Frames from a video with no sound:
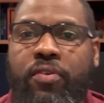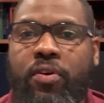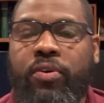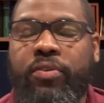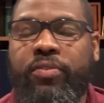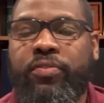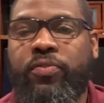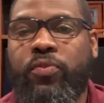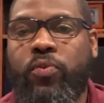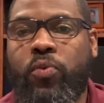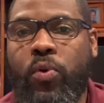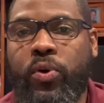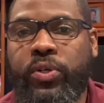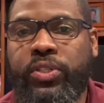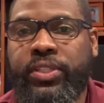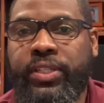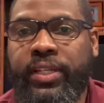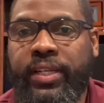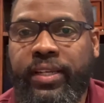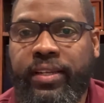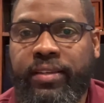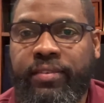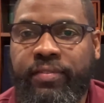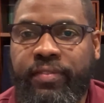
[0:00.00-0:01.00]

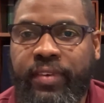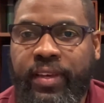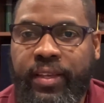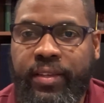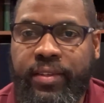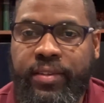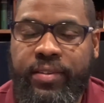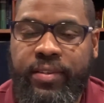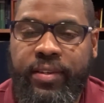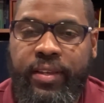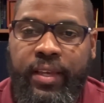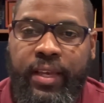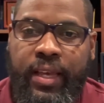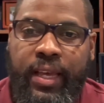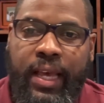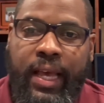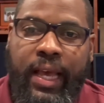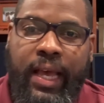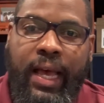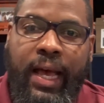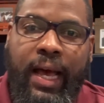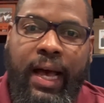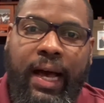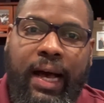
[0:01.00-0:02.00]
unfortunate events
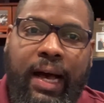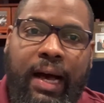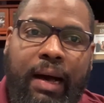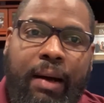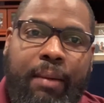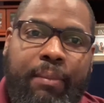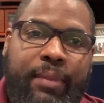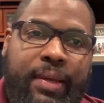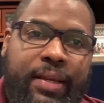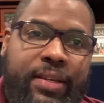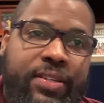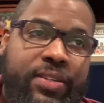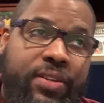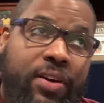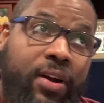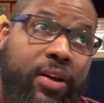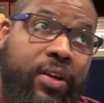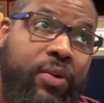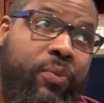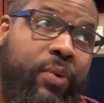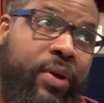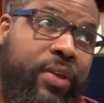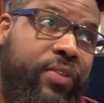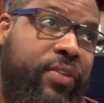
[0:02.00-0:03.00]
um, that
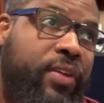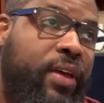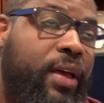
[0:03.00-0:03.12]
started with